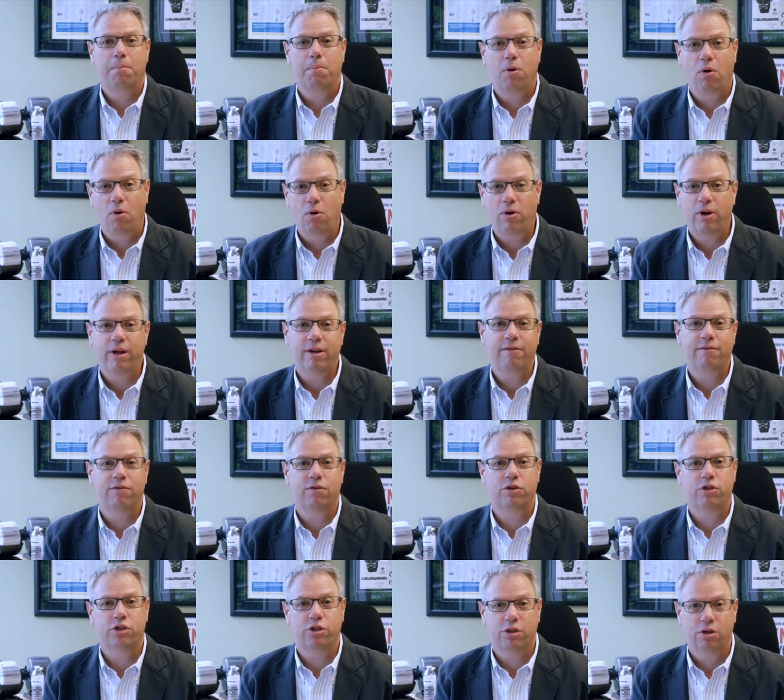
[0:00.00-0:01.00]
polling
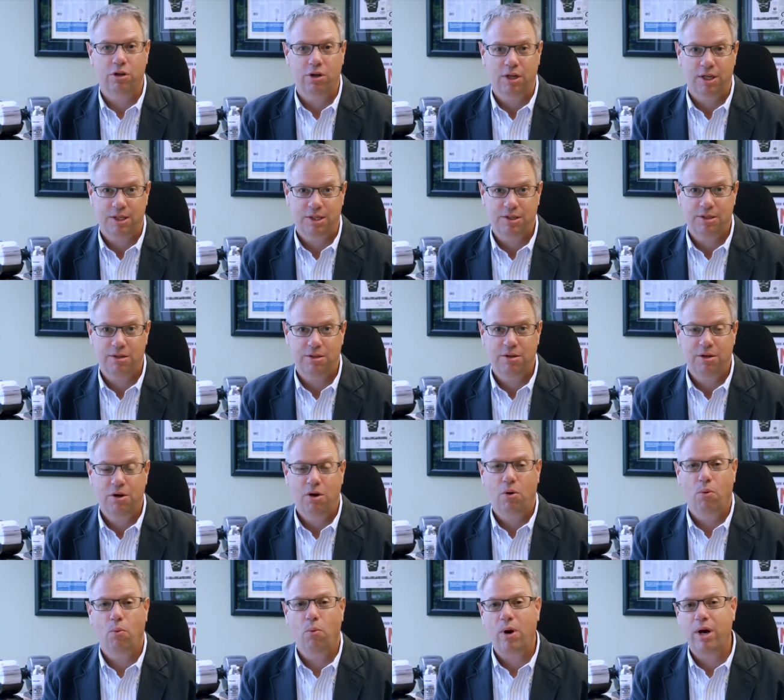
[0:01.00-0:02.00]
for journalists.
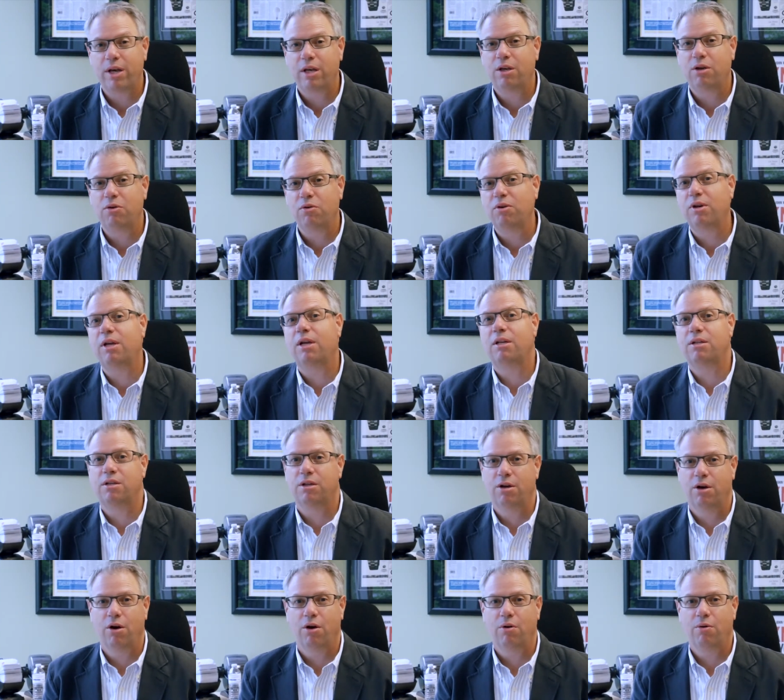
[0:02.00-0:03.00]
What you need
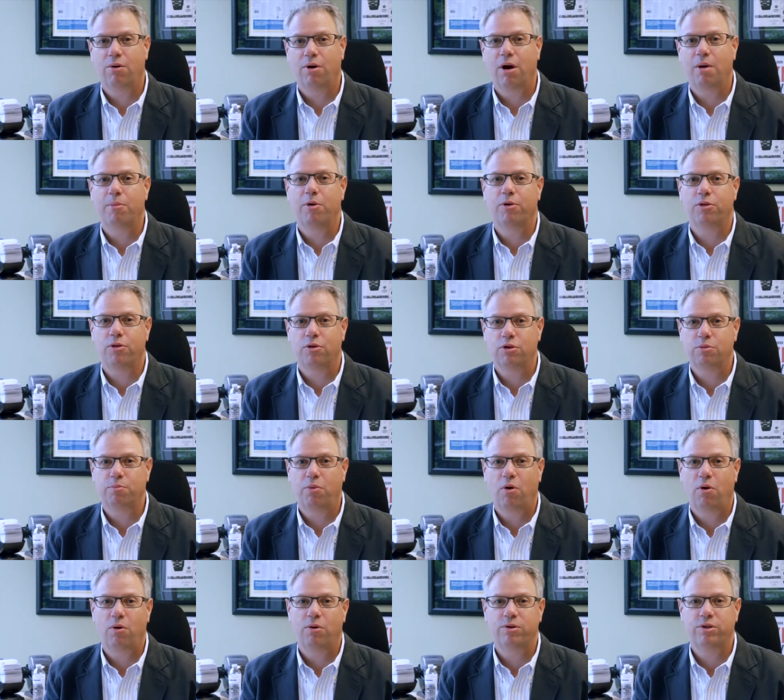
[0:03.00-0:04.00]
to know about those
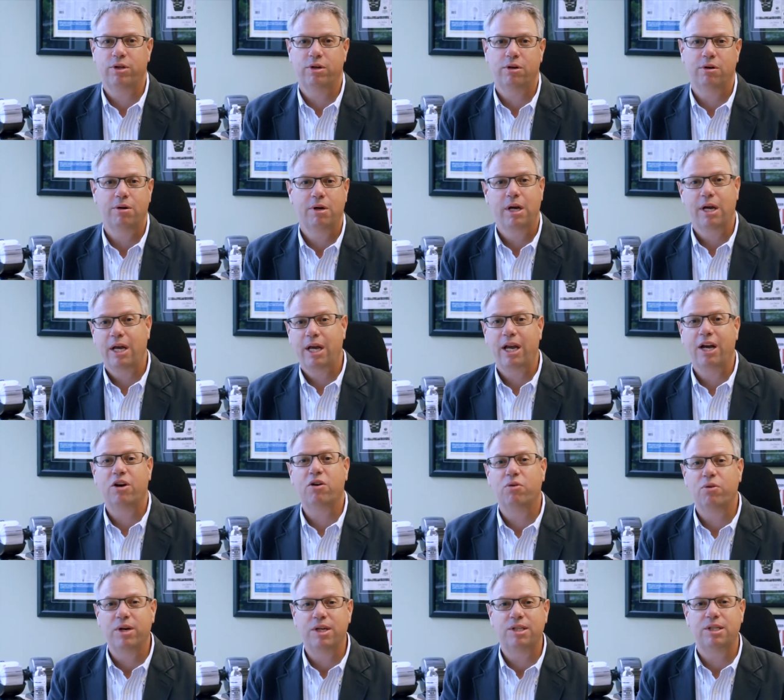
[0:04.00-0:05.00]
polls that are
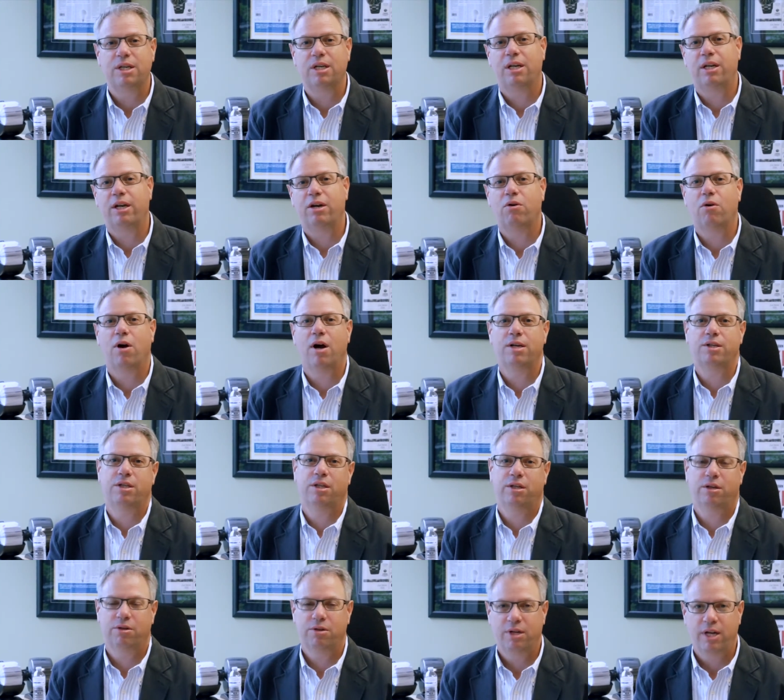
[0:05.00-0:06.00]
increasingly
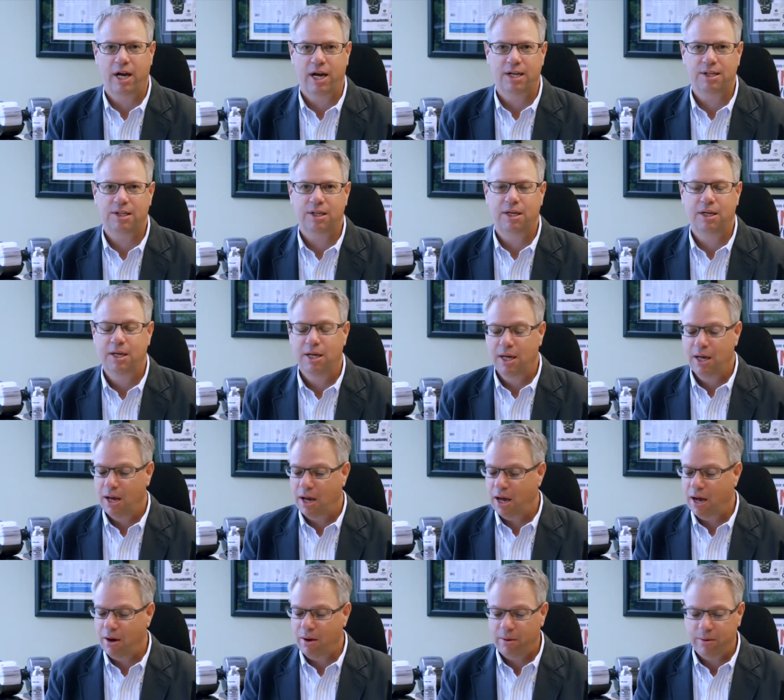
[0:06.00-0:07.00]
crossing your desk.
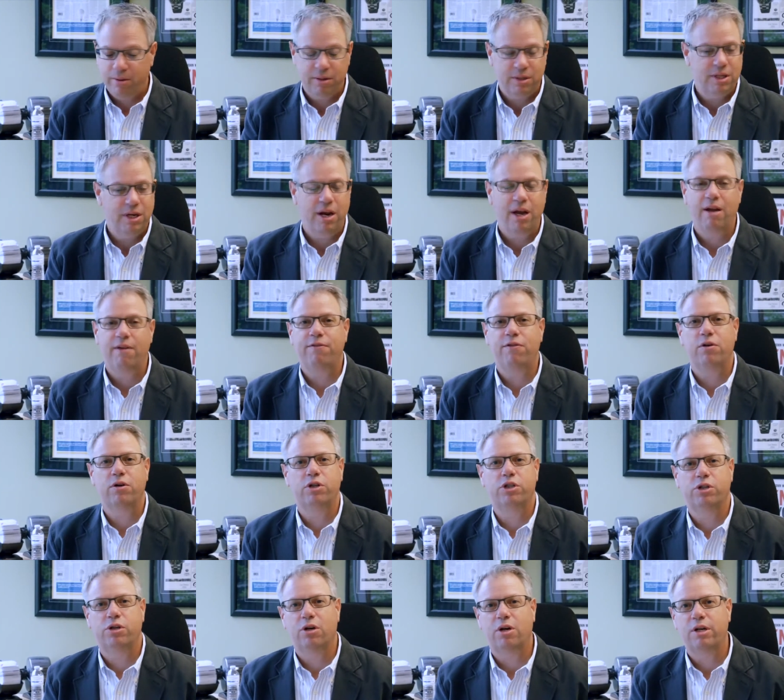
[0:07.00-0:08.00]
Uh, Today, if you're a
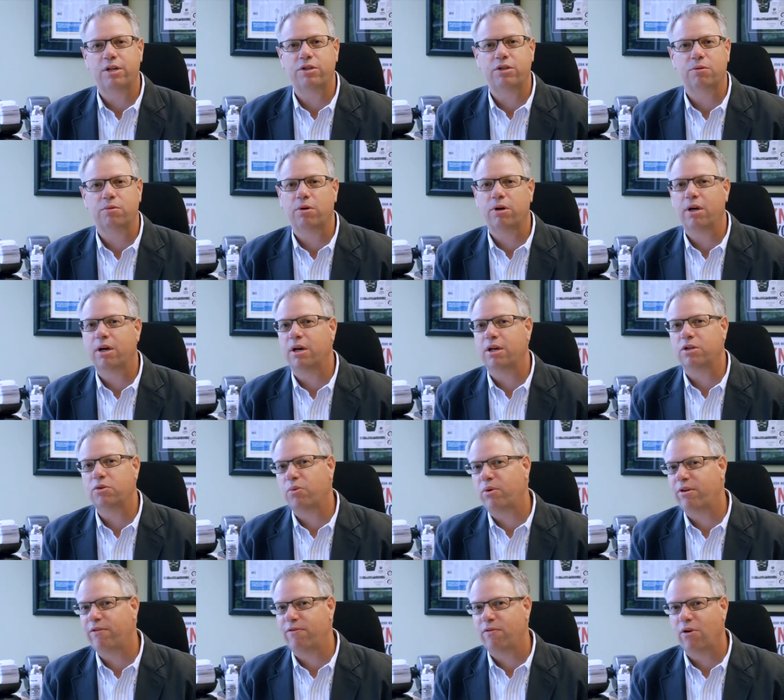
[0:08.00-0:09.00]
journalist, you're working on a
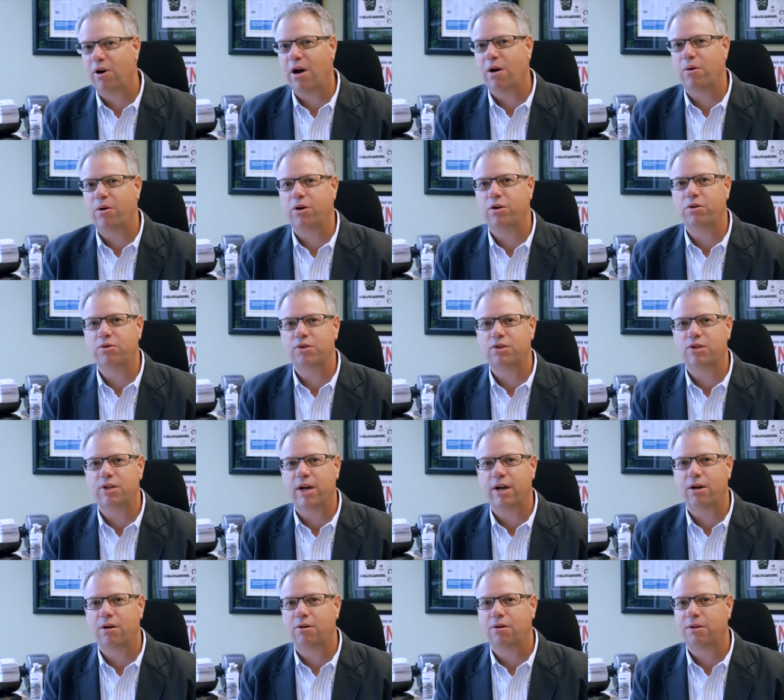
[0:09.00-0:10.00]
24 hour news
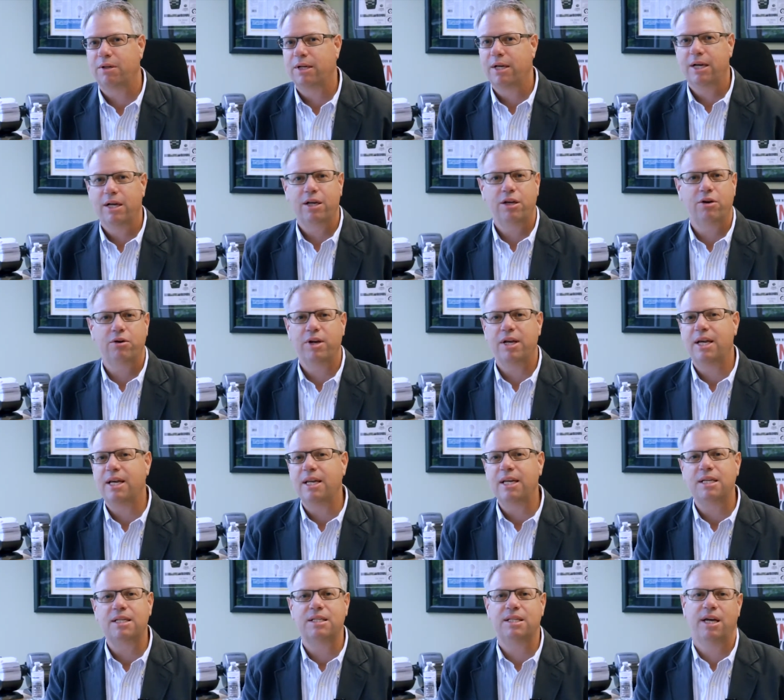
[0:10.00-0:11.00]
cycle, you're
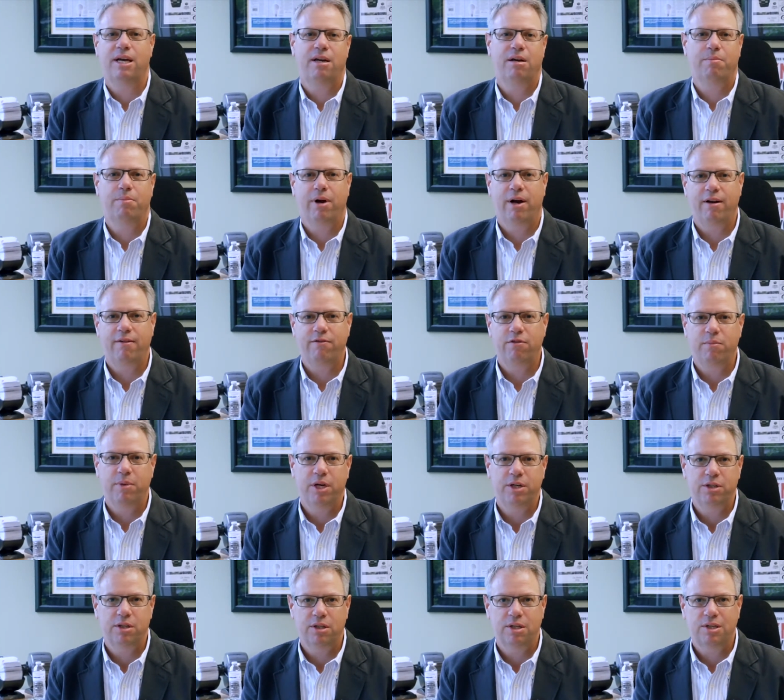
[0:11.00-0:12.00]
inundated by
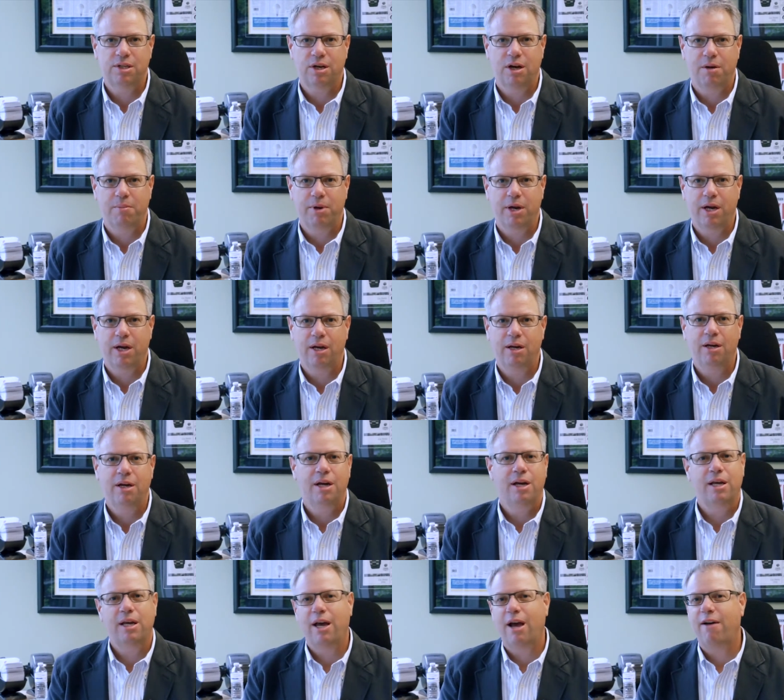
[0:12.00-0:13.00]
information that's coming in.
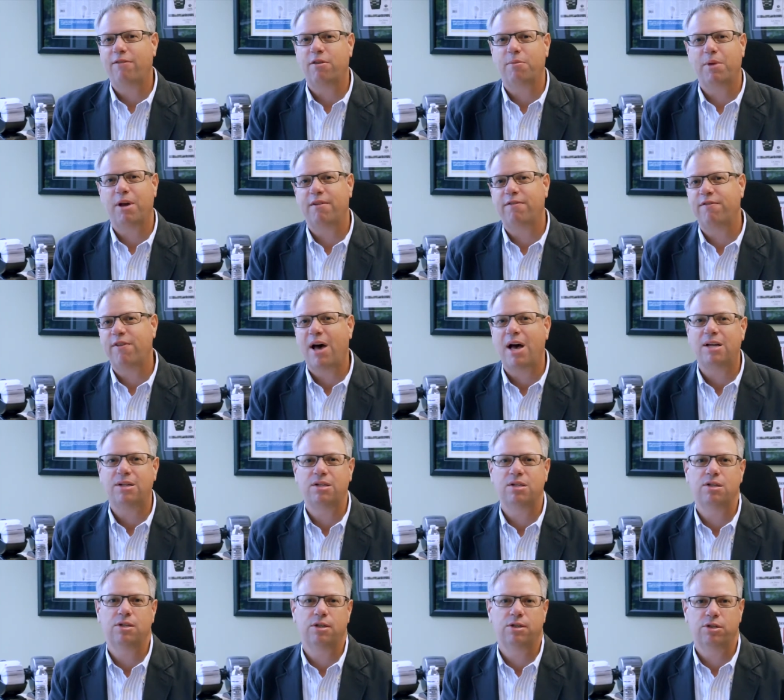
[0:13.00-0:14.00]
You have to make fast
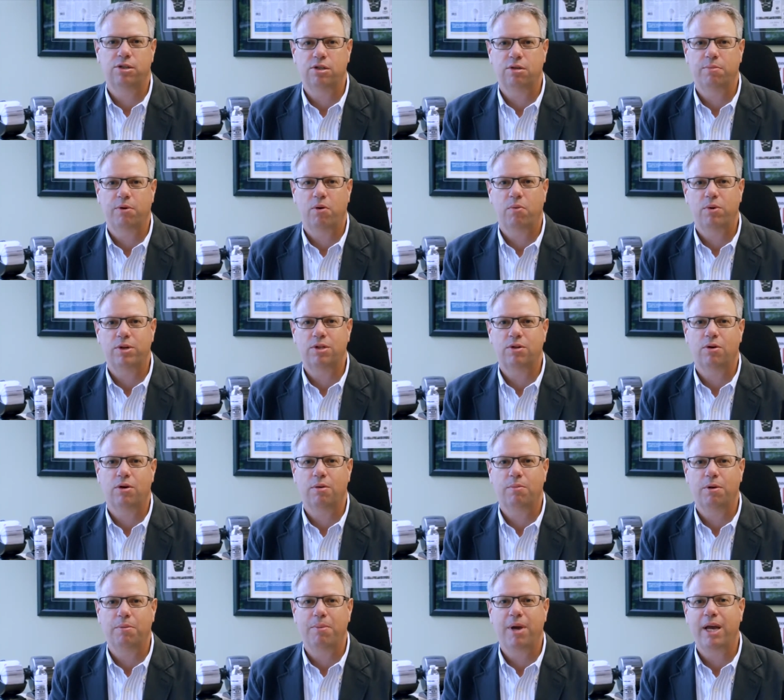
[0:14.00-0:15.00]
decisions about what's going
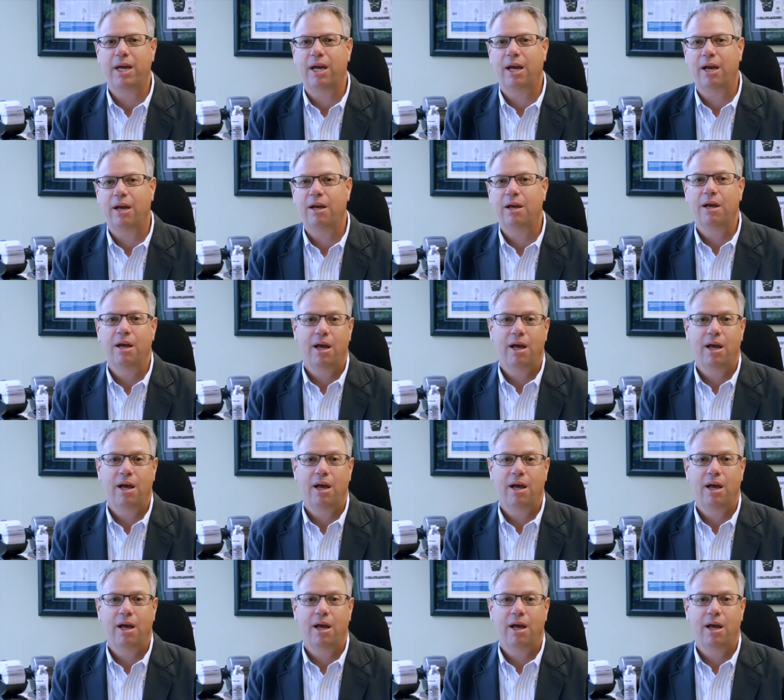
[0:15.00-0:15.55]
to be making